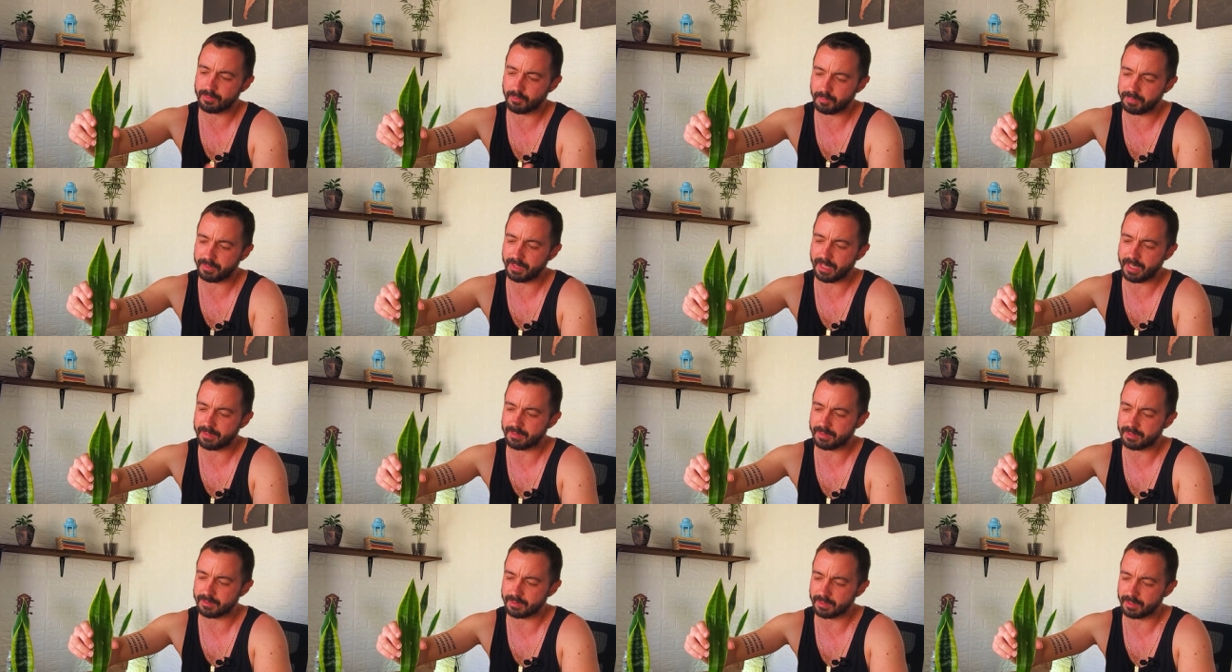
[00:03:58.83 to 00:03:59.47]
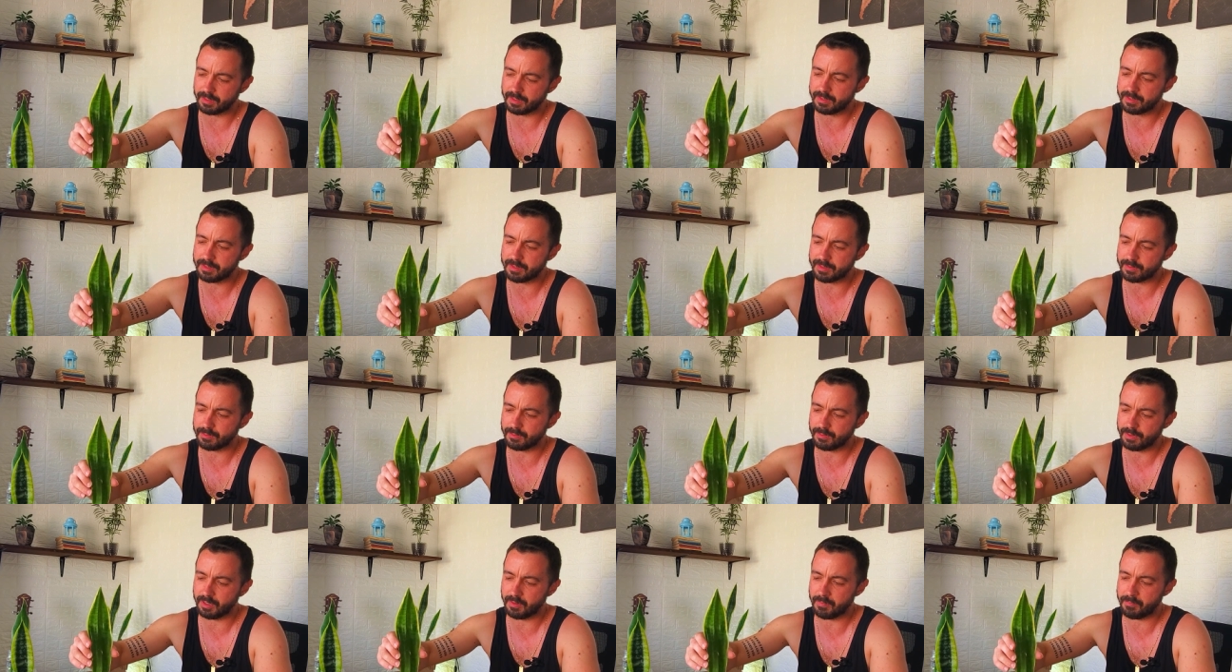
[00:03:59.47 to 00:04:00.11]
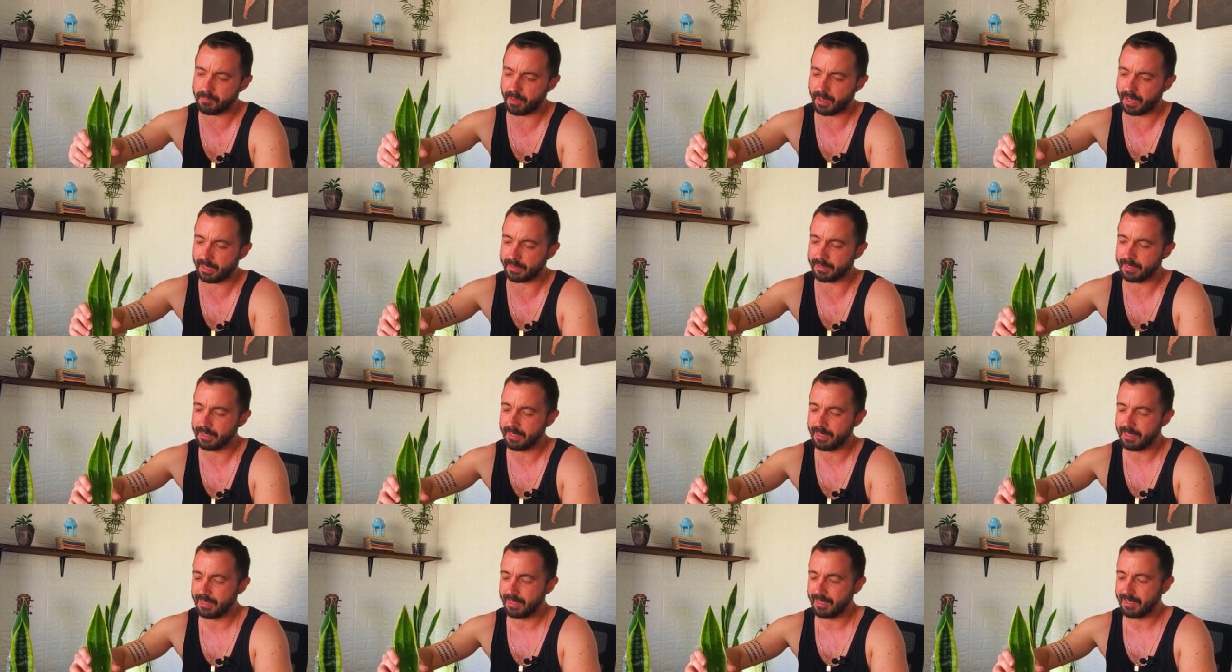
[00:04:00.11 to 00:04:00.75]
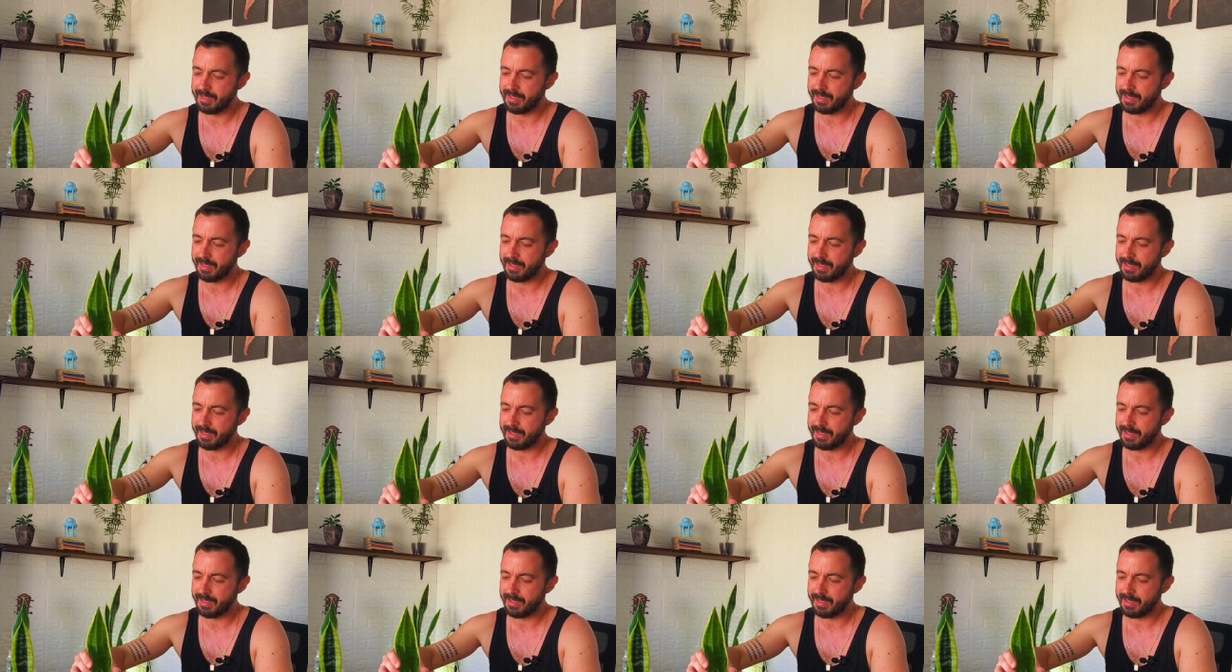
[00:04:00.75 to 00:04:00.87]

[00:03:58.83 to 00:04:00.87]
to plant it into a pot.